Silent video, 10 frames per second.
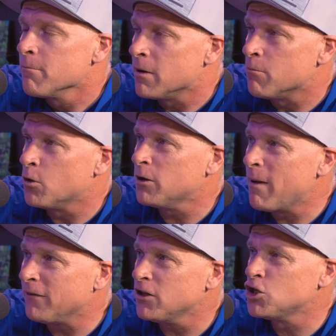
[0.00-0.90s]
but more
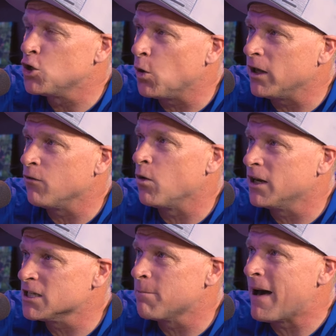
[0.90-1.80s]
about the joy of
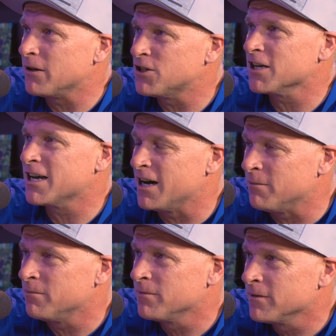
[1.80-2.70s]
what is about to
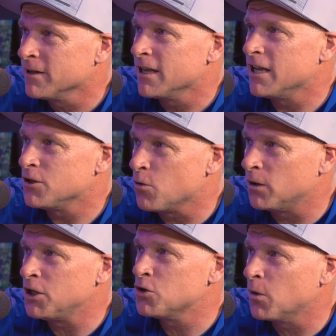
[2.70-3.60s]
come in
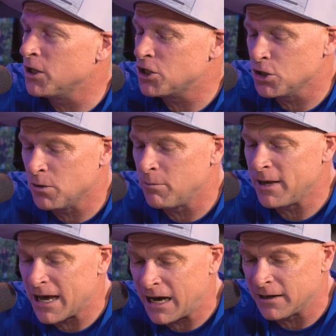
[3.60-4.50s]
2022 and
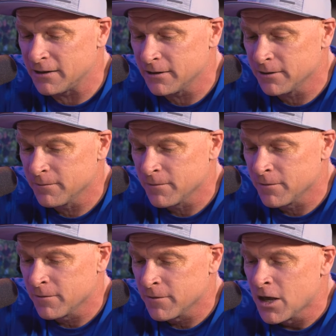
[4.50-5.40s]
beyond.
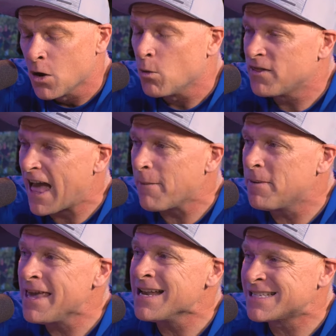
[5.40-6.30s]
With that
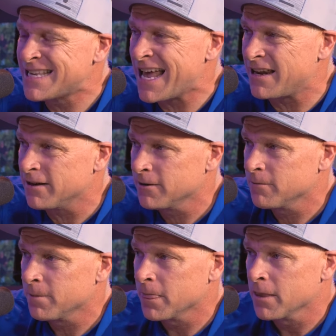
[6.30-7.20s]
being said,
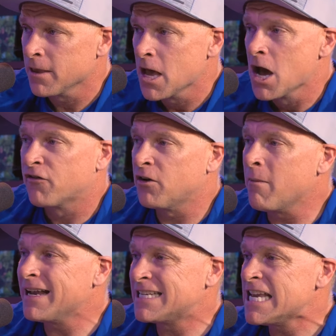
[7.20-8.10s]
from
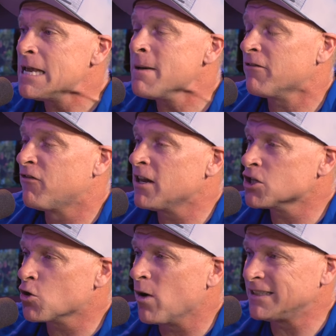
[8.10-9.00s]
my team at
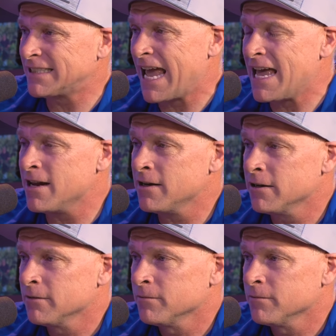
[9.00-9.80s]
Fitness Quest 10